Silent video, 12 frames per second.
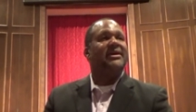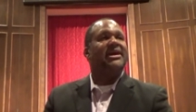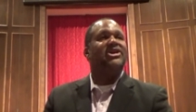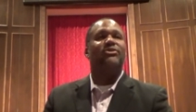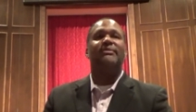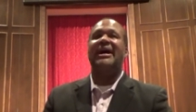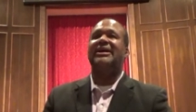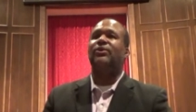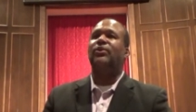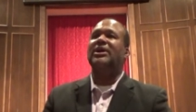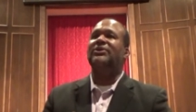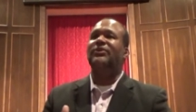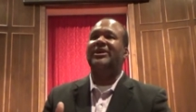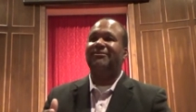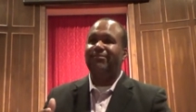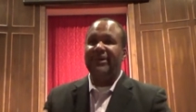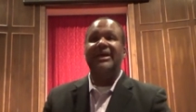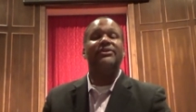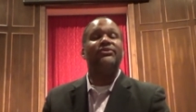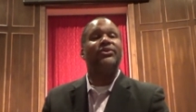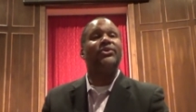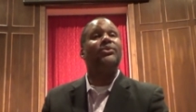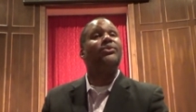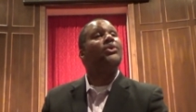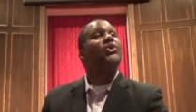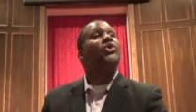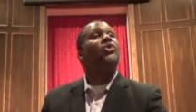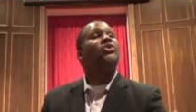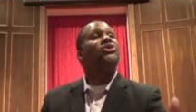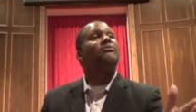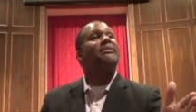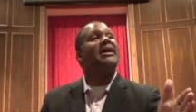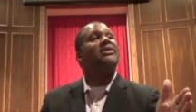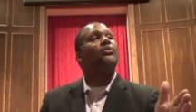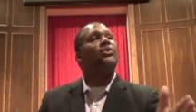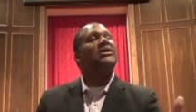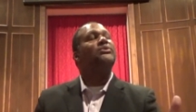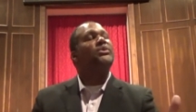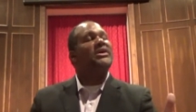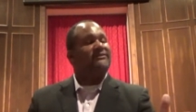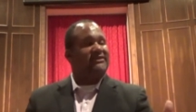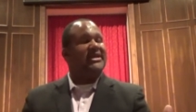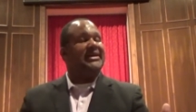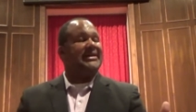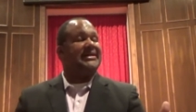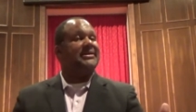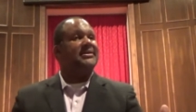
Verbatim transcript: And no matter what we've been through or no matter what we've done,